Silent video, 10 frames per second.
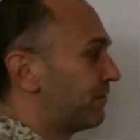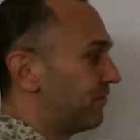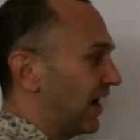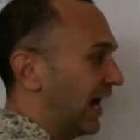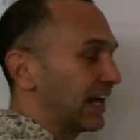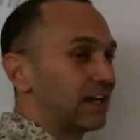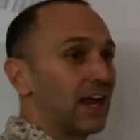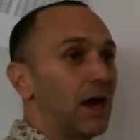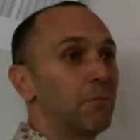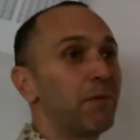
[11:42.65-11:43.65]
Find
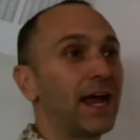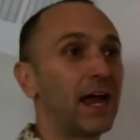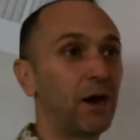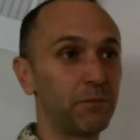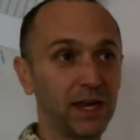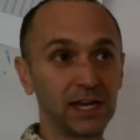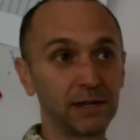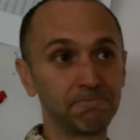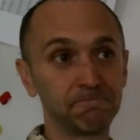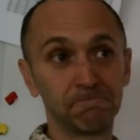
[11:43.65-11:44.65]
by how many.
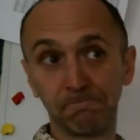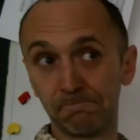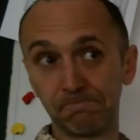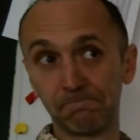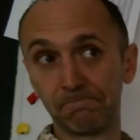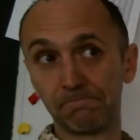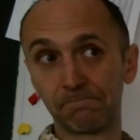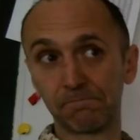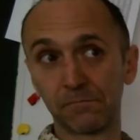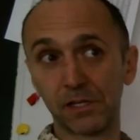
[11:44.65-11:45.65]

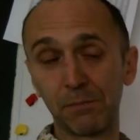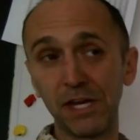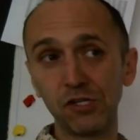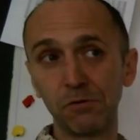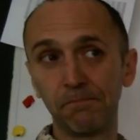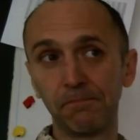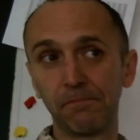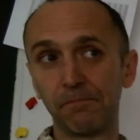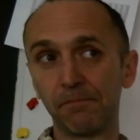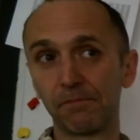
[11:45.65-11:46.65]
Capiche?
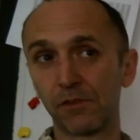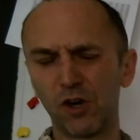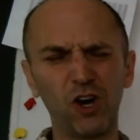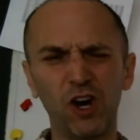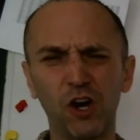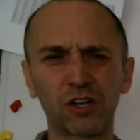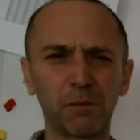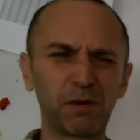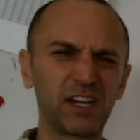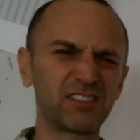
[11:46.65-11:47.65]
Oh,
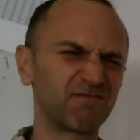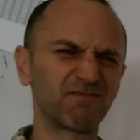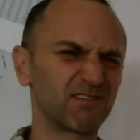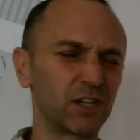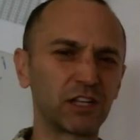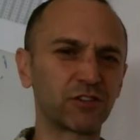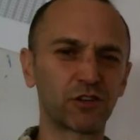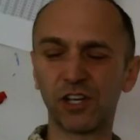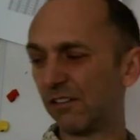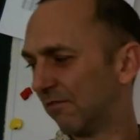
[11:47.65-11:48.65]
capiche. Not so
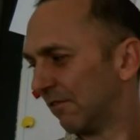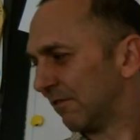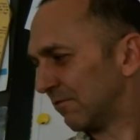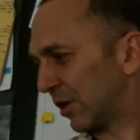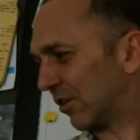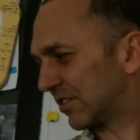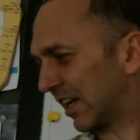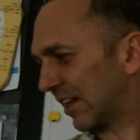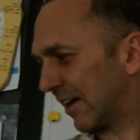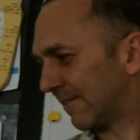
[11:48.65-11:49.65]
good. We don't say
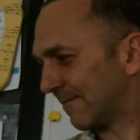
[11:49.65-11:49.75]
that.